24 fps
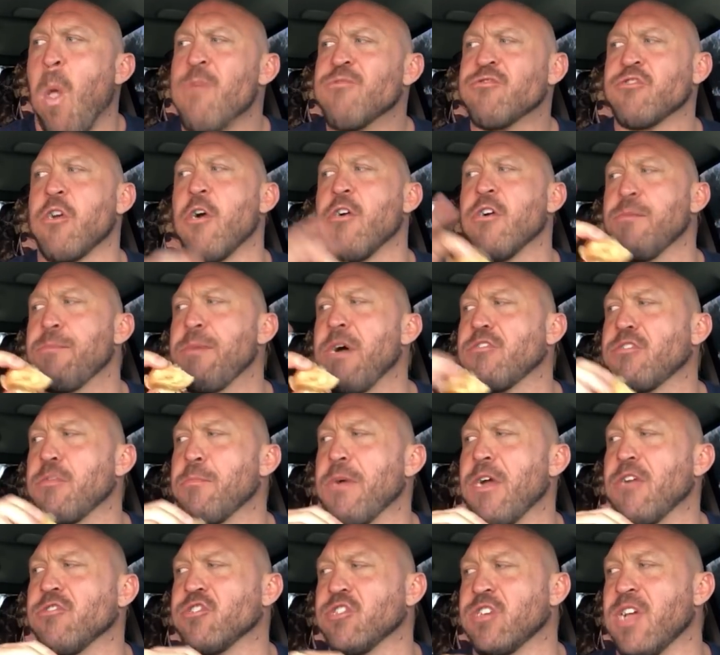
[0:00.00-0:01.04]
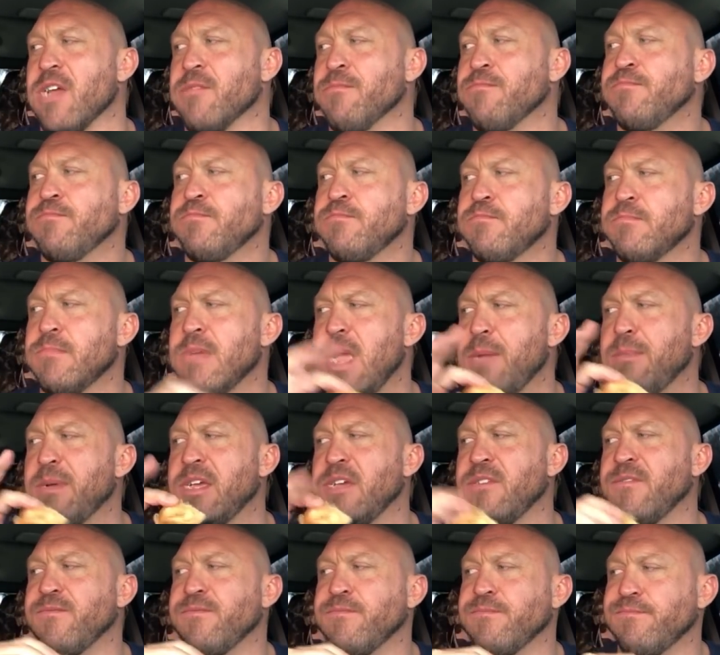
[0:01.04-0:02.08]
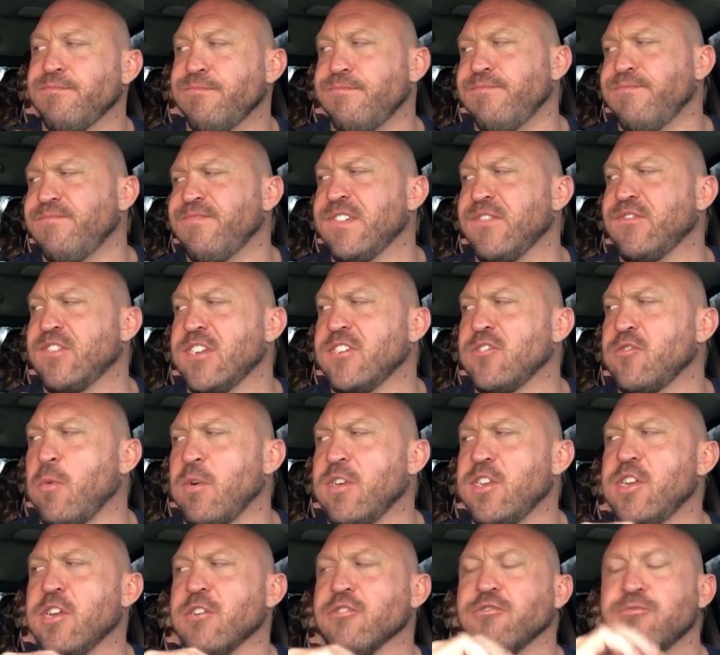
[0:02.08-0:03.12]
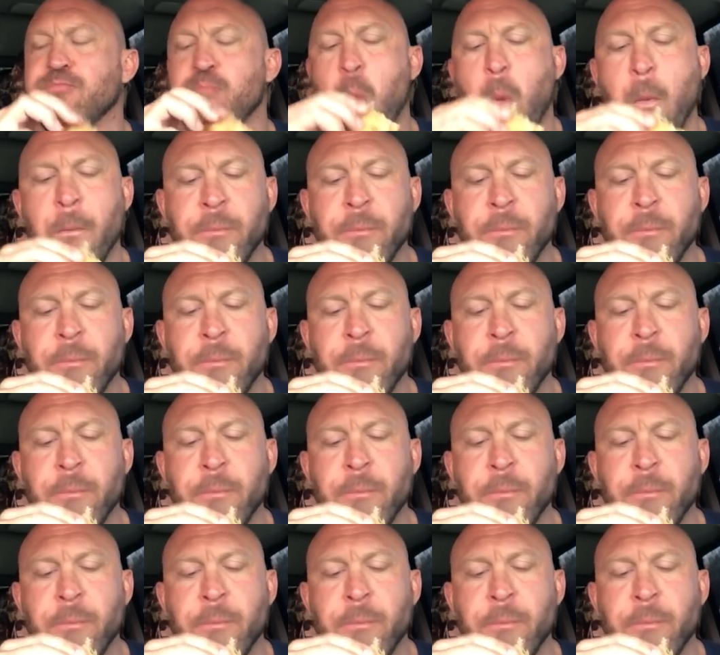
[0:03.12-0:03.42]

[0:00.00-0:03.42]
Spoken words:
Sorry about the Bears again. Maybe 15, 20 years.